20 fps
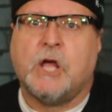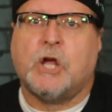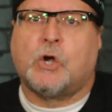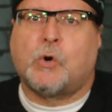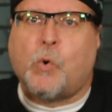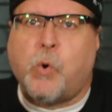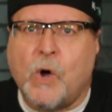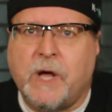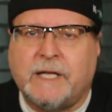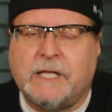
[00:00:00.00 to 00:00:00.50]

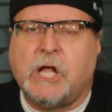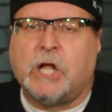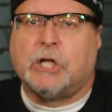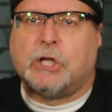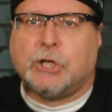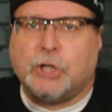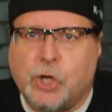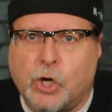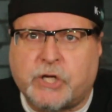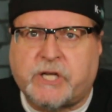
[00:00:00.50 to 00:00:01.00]
quit
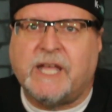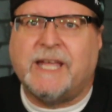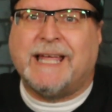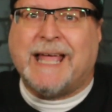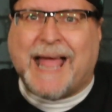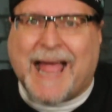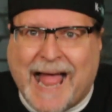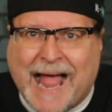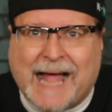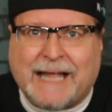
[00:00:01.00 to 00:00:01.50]

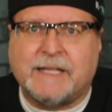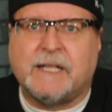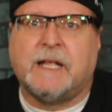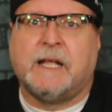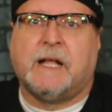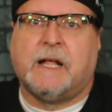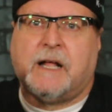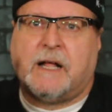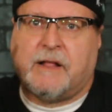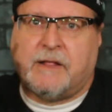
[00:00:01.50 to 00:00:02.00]
looking at
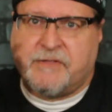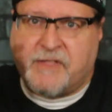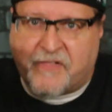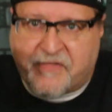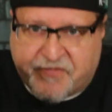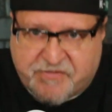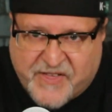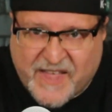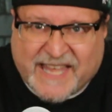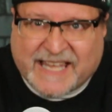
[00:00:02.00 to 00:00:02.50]
the
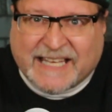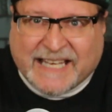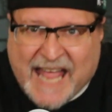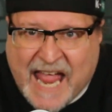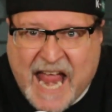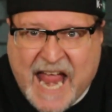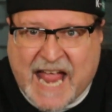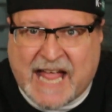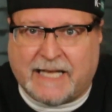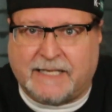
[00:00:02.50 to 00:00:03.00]
thing at
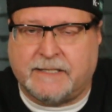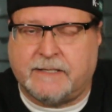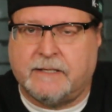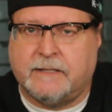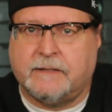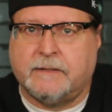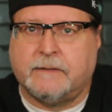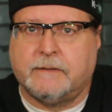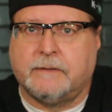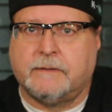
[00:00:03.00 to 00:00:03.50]
hand,
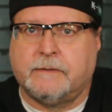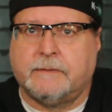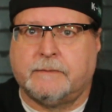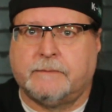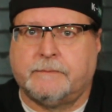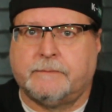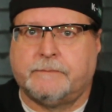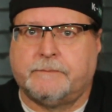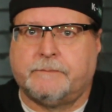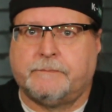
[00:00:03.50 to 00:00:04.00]

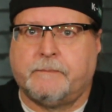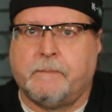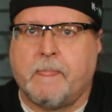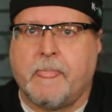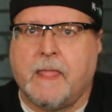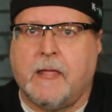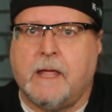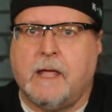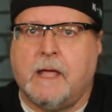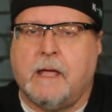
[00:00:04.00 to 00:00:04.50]

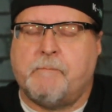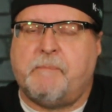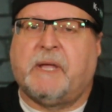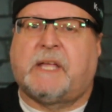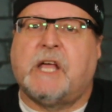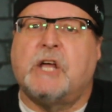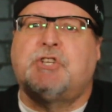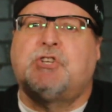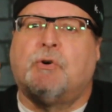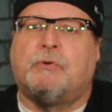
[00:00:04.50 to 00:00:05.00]

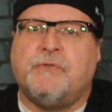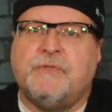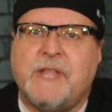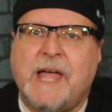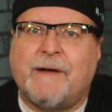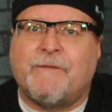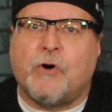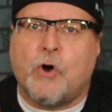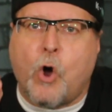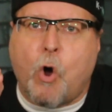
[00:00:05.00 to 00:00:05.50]
because you'll
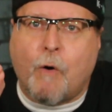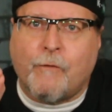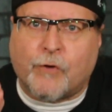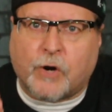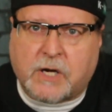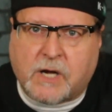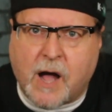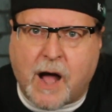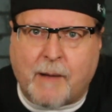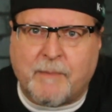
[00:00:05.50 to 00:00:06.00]
never
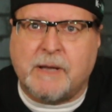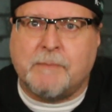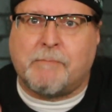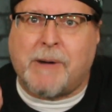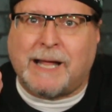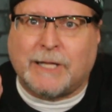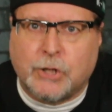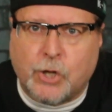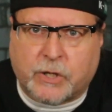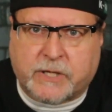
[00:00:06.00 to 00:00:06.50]
overcome it
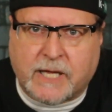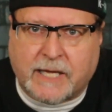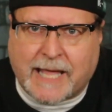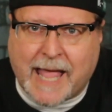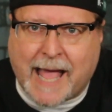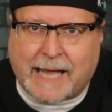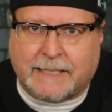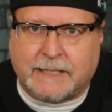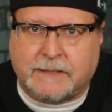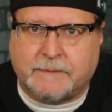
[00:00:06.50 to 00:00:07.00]
by looking
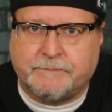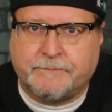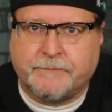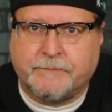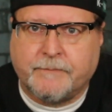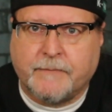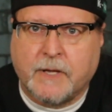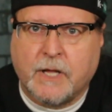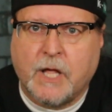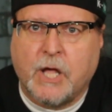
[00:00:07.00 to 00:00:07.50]
at it.
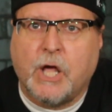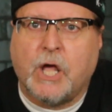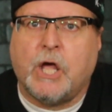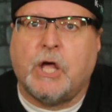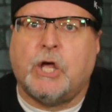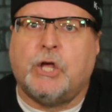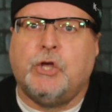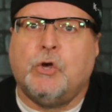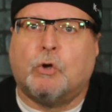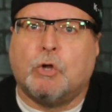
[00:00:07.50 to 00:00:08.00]

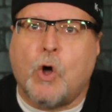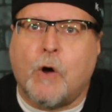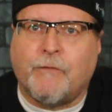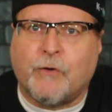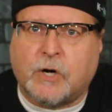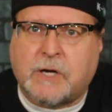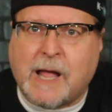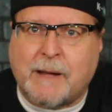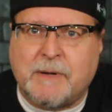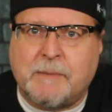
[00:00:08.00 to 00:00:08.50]
You'll
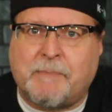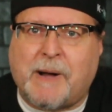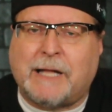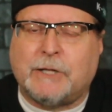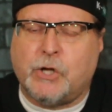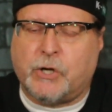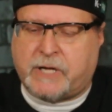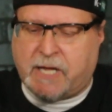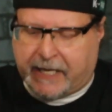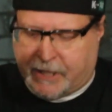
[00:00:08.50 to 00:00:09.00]
overcome it by
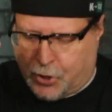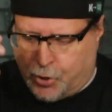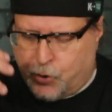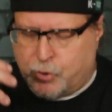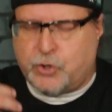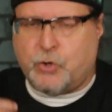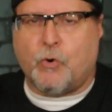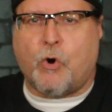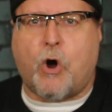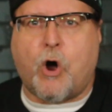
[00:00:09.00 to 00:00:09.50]
looking at who
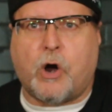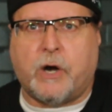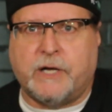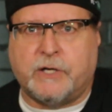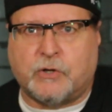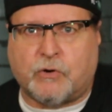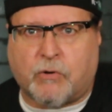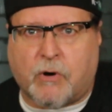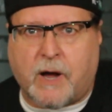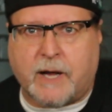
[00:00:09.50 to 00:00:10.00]
you are
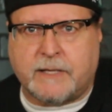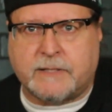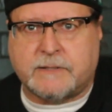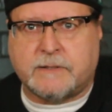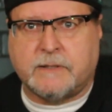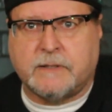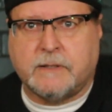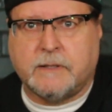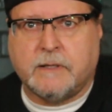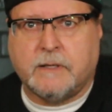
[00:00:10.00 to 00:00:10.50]
in
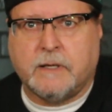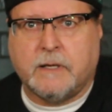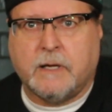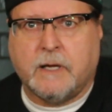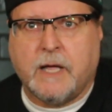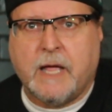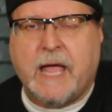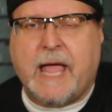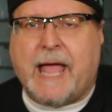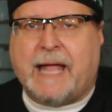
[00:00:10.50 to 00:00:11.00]
Christ
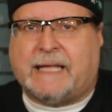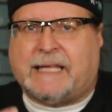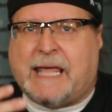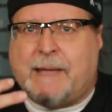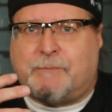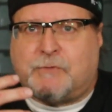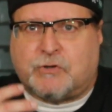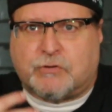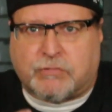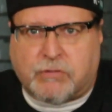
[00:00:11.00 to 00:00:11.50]
and
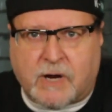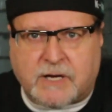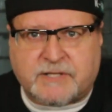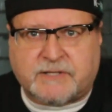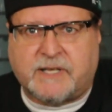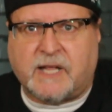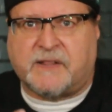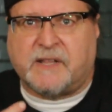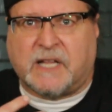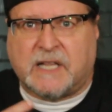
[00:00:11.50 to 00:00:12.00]
keep
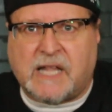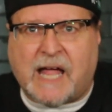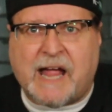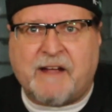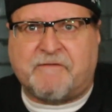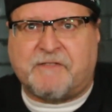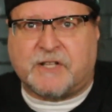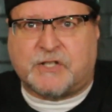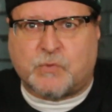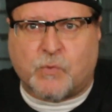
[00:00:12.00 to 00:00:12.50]
trusting the
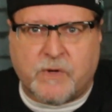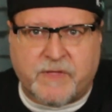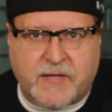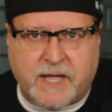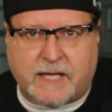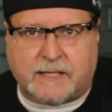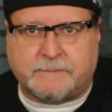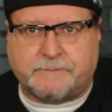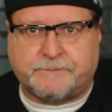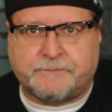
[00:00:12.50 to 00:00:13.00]
life that's
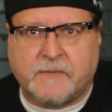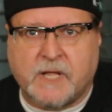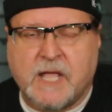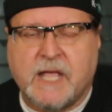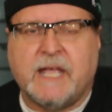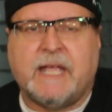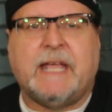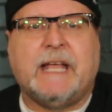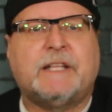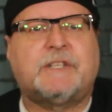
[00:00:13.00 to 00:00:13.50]
within.
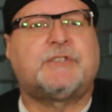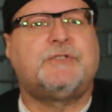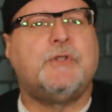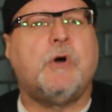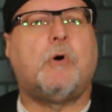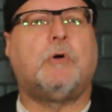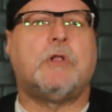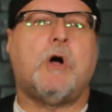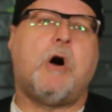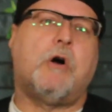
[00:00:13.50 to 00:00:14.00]
It's
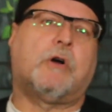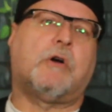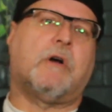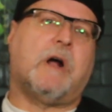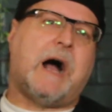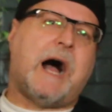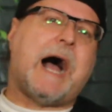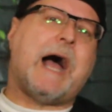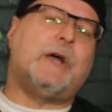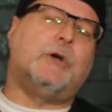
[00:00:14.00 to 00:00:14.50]
no longer
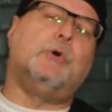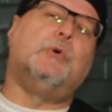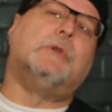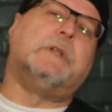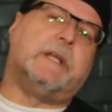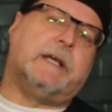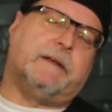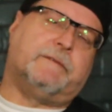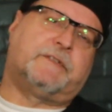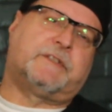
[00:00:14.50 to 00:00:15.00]
I who
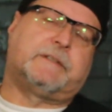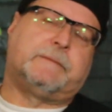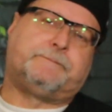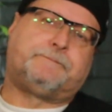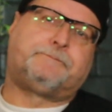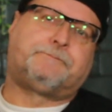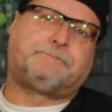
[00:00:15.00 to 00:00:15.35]
lives,